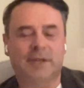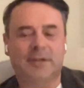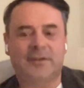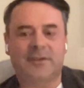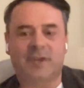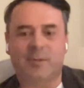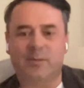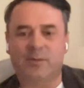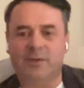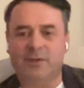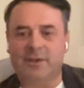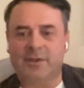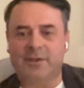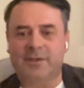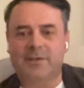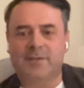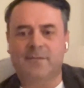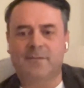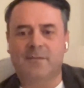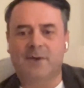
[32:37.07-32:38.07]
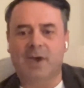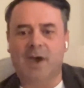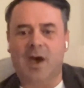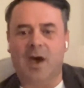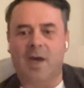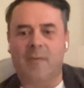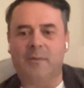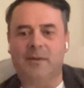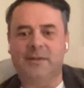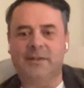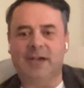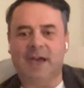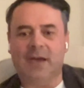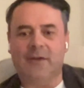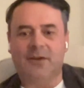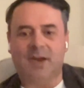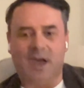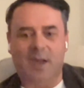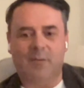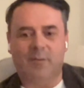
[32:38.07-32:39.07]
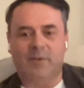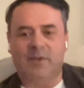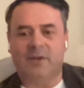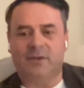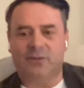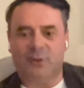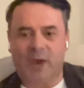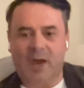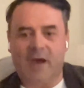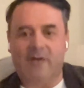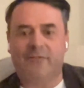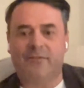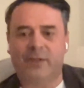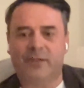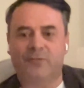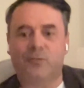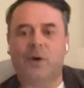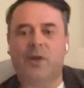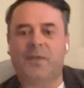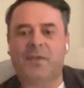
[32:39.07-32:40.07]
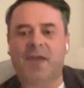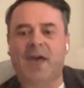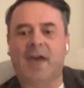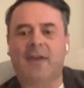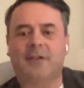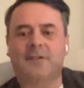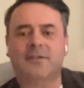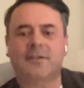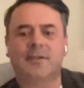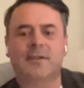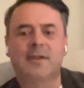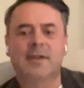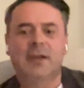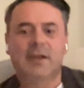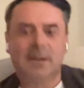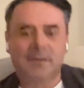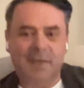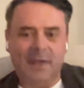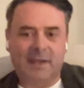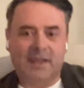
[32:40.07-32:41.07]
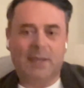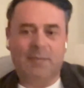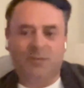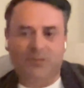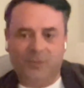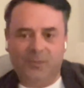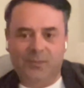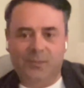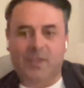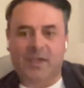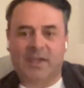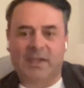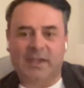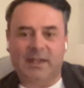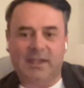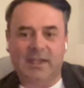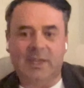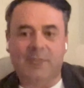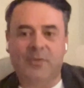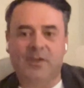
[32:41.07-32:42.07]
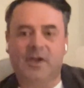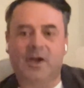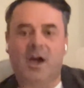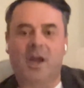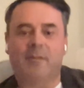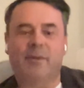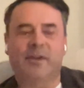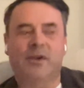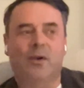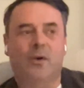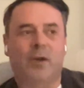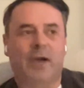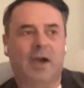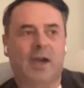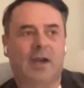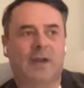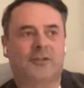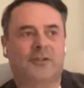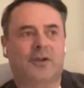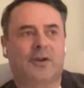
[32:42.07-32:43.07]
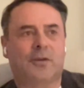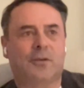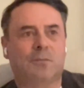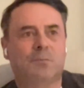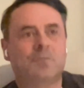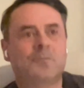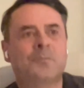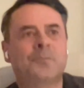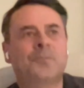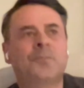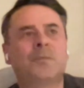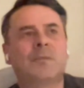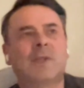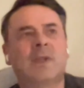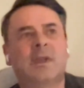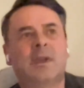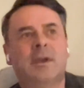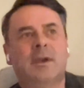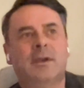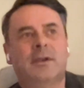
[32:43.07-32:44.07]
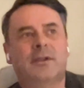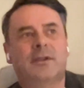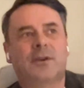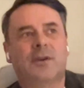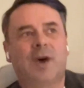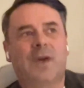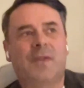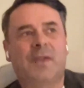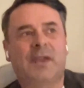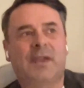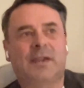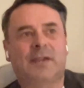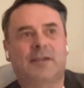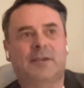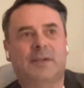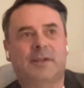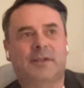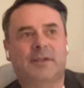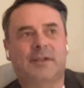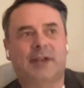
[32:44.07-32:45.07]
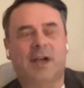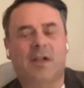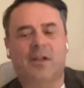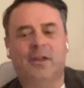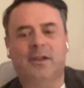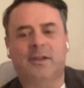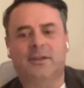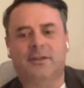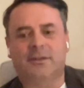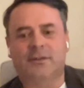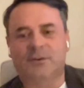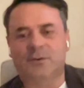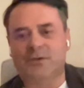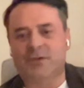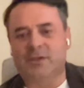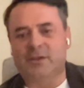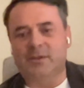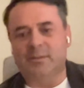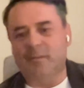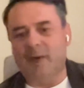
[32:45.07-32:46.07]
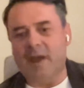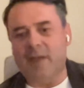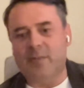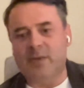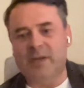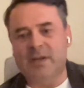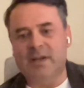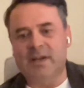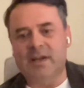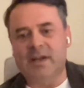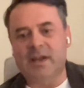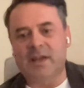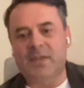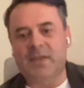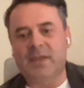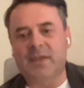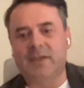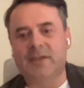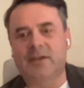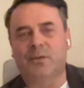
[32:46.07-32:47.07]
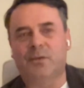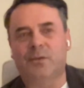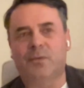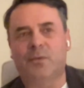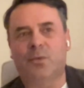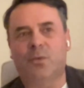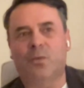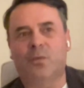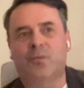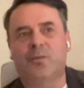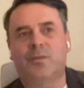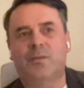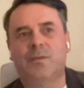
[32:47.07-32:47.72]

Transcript: less stimulus and downtime because you have this wealth tax that can keep the economy going on its own. So I think it's an elegant solution, in my opinion. And I think the